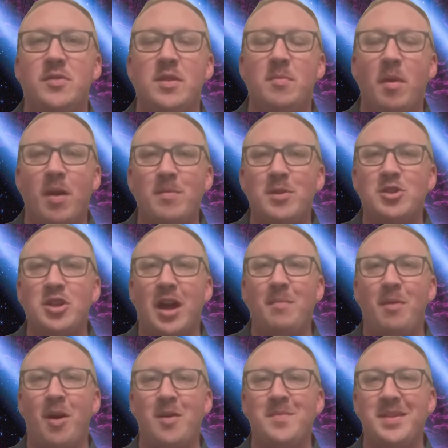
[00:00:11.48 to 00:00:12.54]
the Barbershop
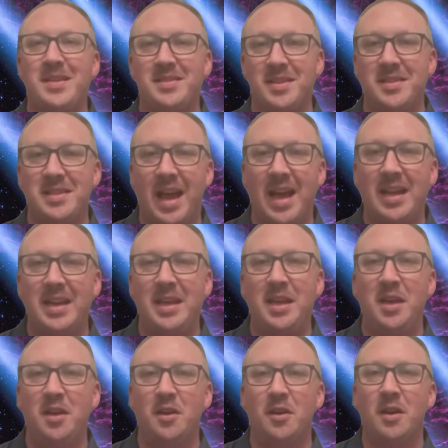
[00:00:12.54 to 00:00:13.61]
Harmony Society
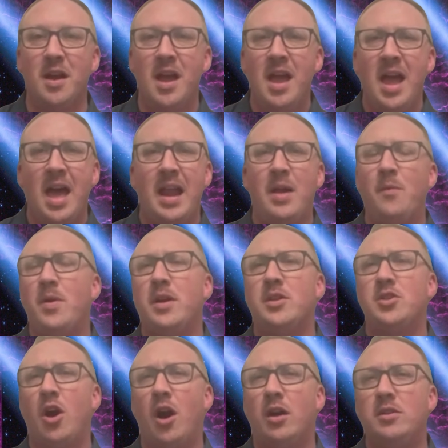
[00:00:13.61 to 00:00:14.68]
here, and I want
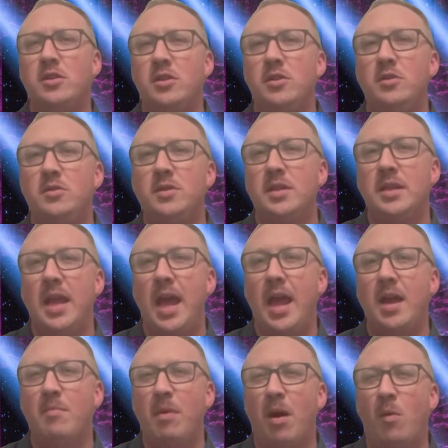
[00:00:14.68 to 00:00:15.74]
to talk to you today
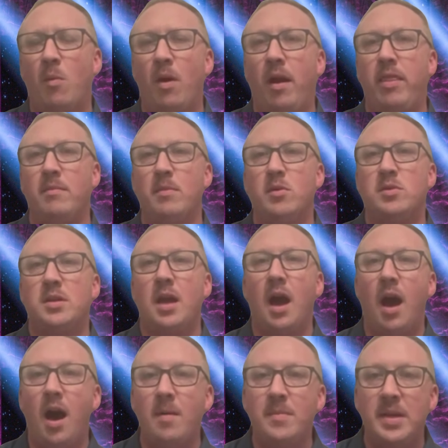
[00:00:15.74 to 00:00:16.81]
about one of the most
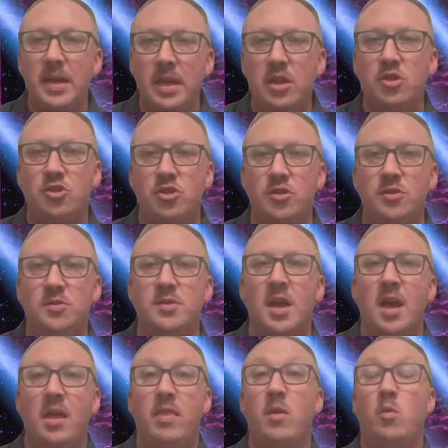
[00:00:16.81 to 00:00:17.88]
common issues
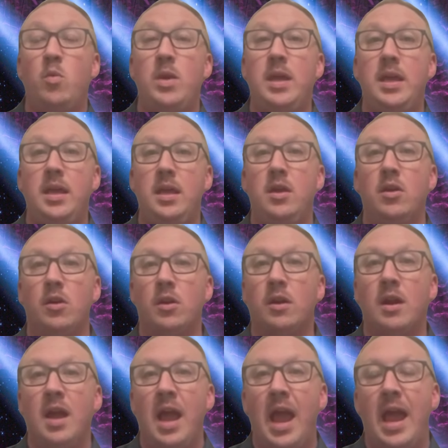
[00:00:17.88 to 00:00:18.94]
that we hear
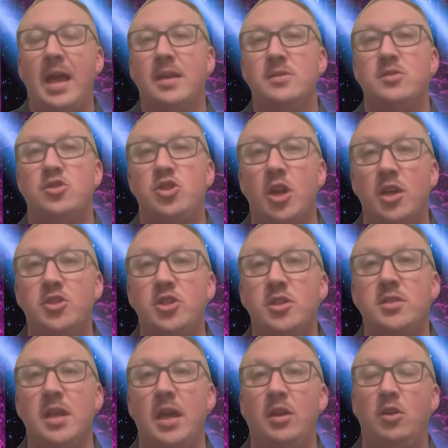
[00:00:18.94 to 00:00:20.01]
as
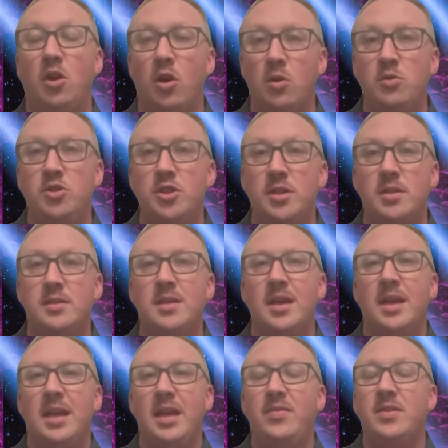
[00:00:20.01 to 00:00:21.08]
judges and coaches
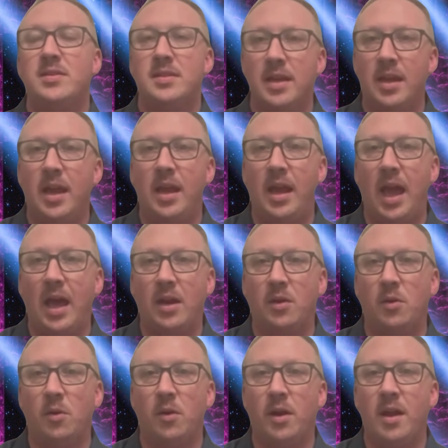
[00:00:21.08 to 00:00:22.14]
in the singing
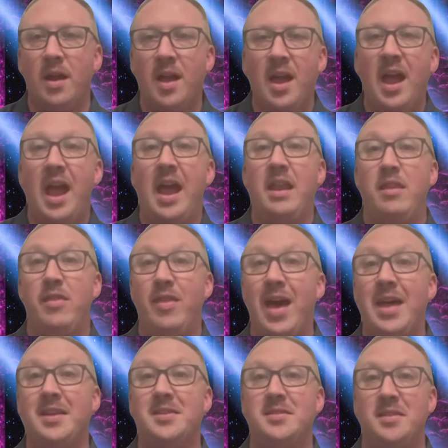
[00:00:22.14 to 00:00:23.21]
category, and
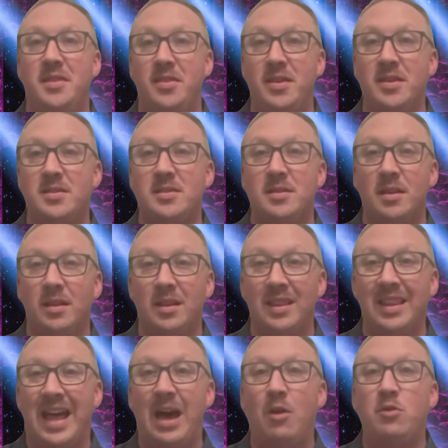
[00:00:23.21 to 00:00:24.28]
that is this
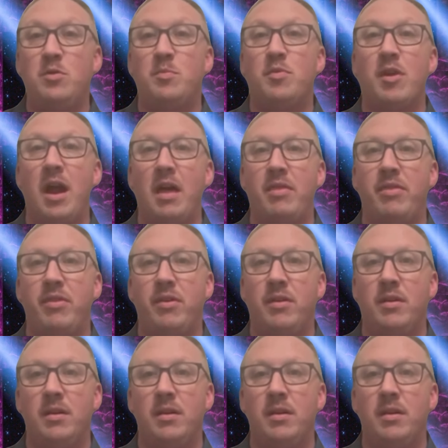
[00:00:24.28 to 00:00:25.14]
loud breath.